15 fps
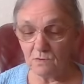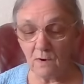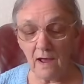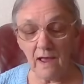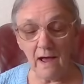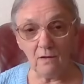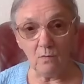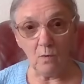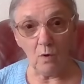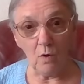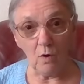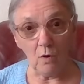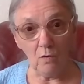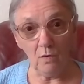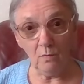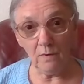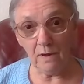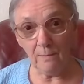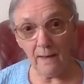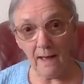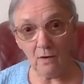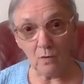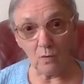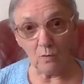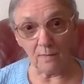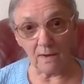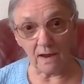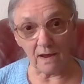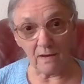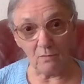So I had to walk all the way back
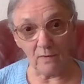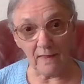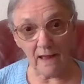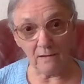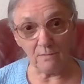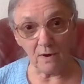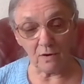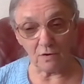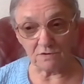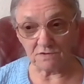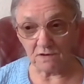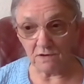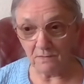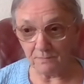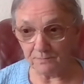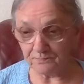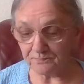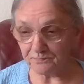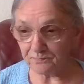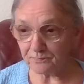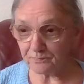home again with that parcel